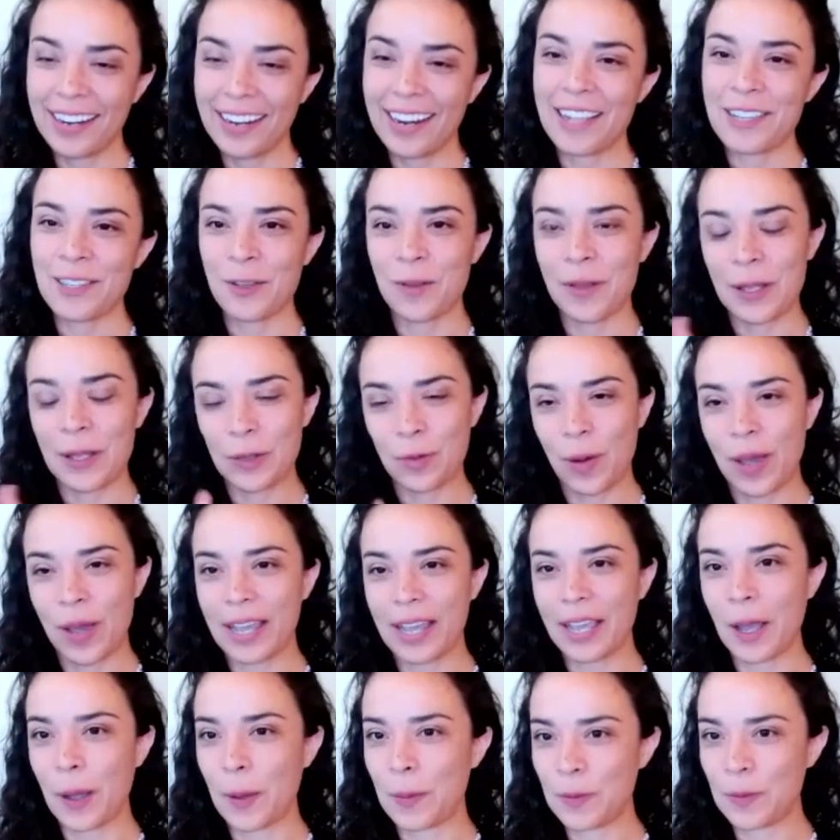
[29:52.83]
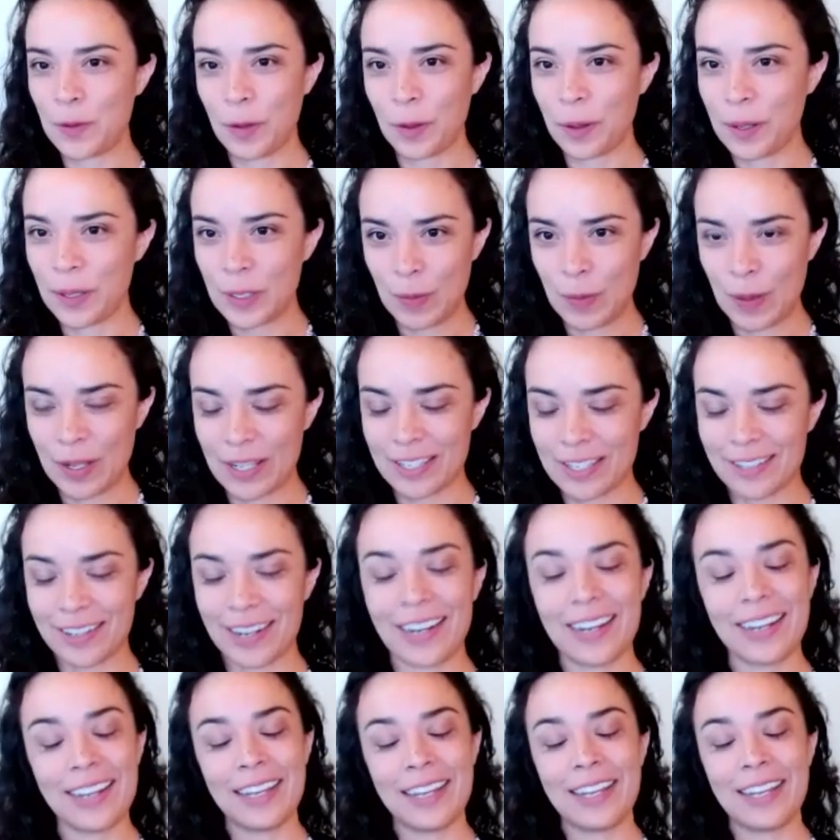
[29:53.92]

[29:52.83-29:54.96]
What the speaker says: And so that's why it comes to the dispensary.